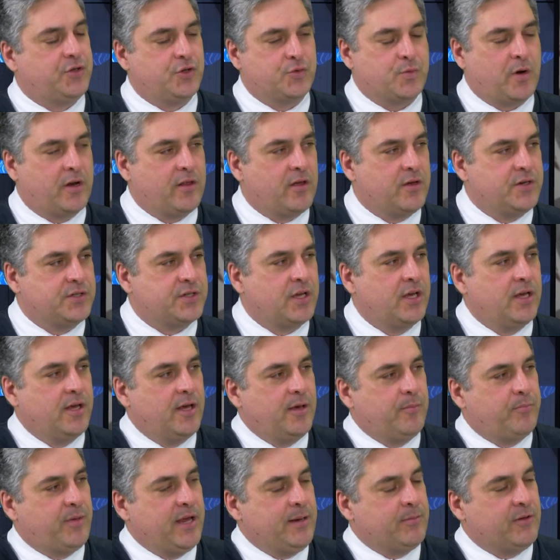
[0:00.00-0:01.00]
was one of those
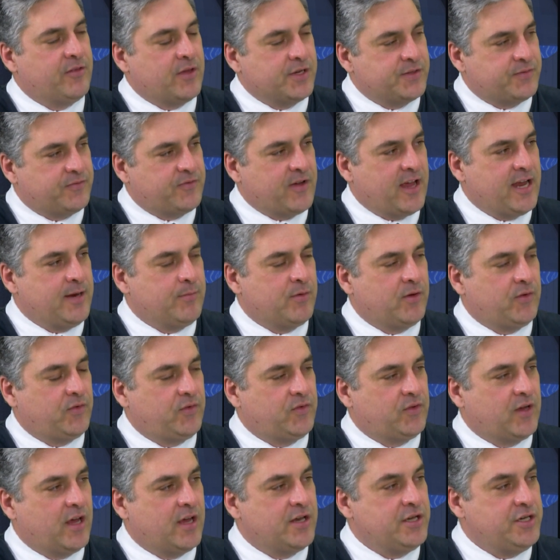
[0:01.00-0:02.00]
people, those
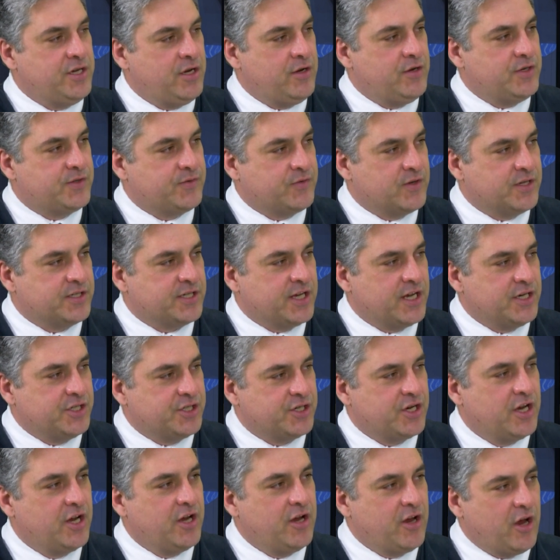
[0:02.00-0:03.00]
famous uh, news
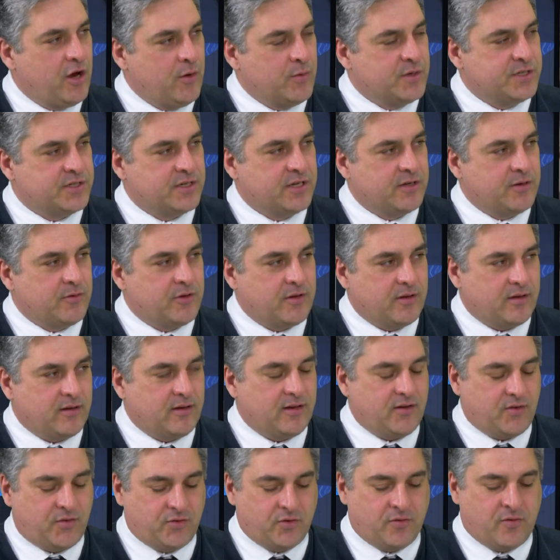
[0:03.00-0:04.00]
footage, who was uh,
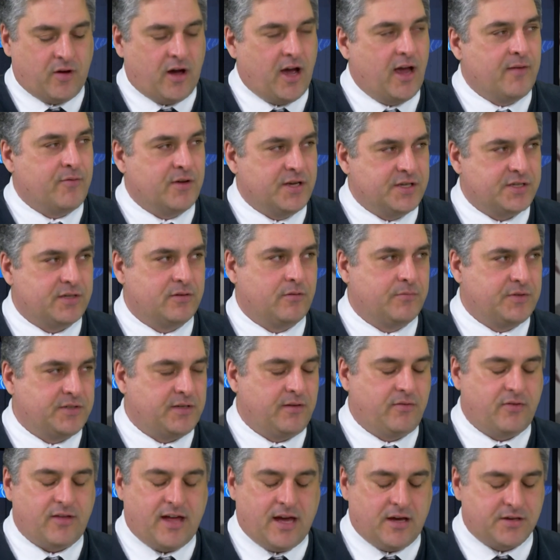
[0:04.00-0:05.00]
survivors, and
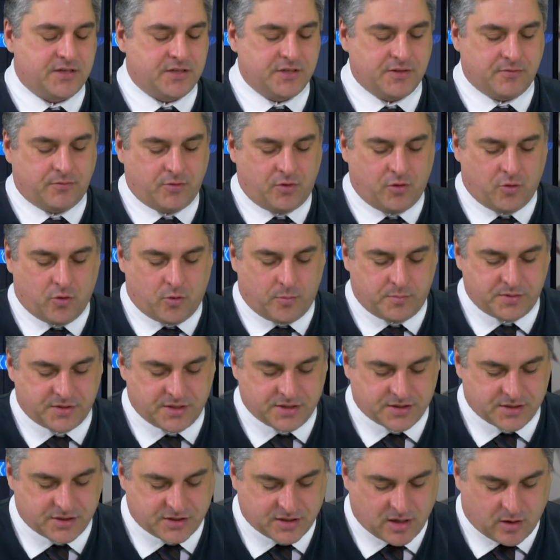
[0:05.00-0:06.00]
obviously thousands of
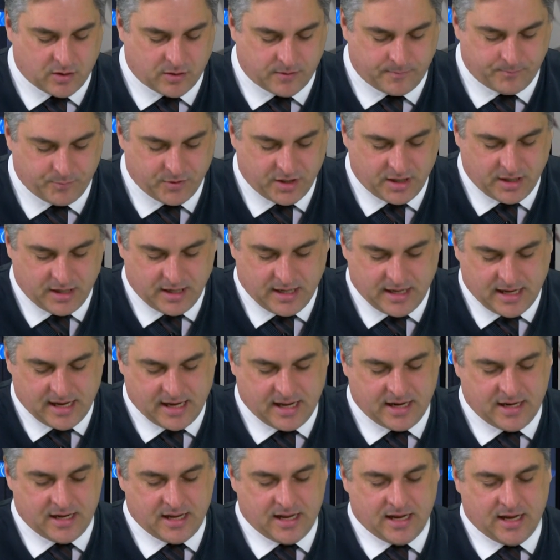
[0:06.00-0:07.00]
corpses and so on.
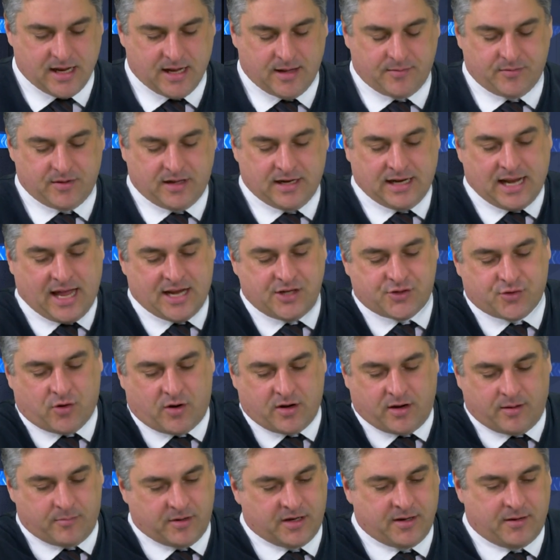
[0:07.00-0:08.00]
And uh, later
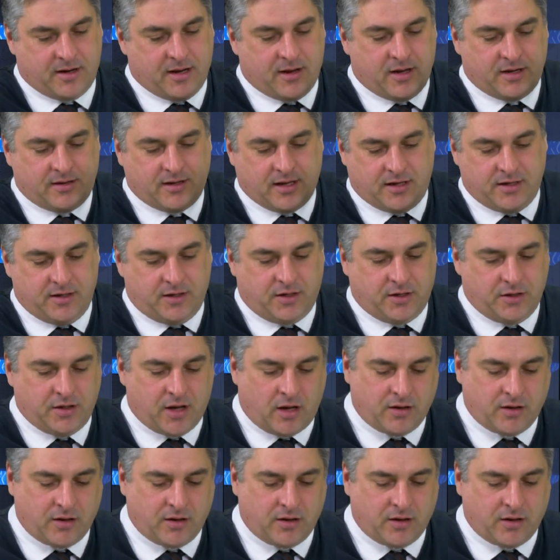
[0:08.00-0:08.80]
on, I mean, uh, you, you know, you